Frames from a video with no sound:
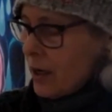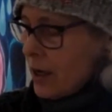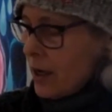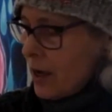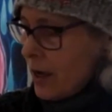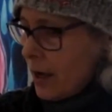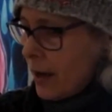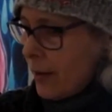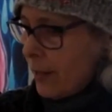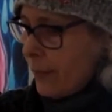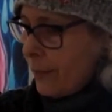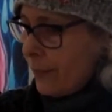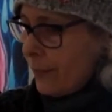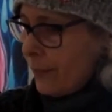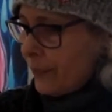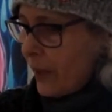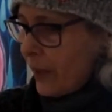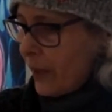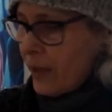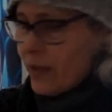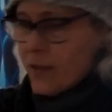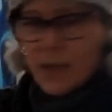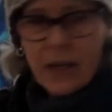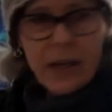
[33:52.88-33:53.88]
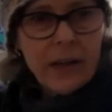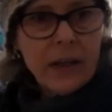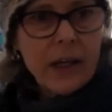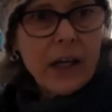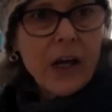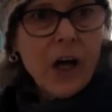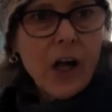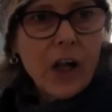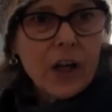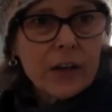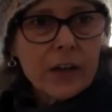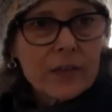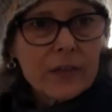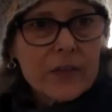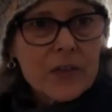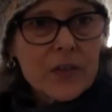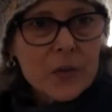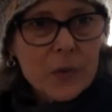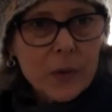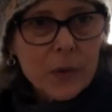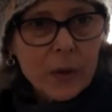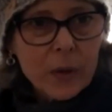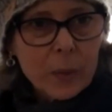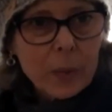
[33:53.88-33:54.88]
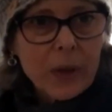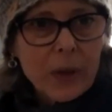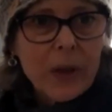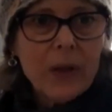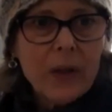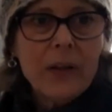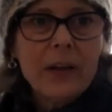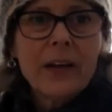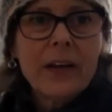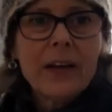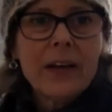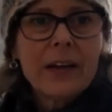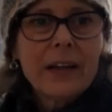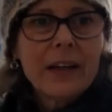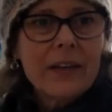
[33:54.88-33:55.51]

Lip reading: a daily colorful scribble,